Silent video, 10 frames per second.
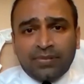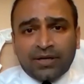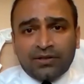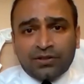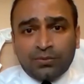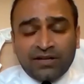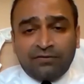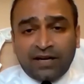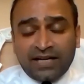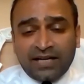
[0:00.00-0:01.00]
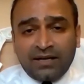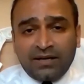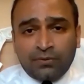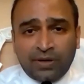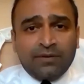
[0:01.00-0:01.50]
because you might find
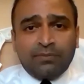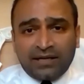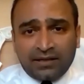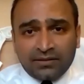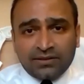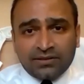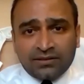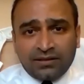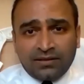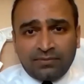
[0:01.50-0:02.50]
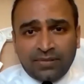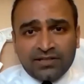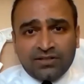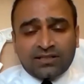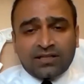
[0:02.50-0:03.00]
great mentors
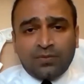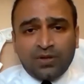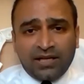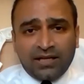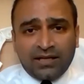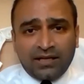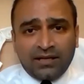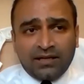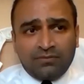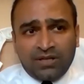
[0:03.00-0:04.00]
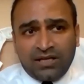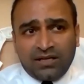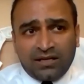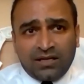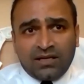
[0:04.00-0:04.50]
by just communicating and
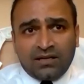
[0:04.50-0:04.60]
being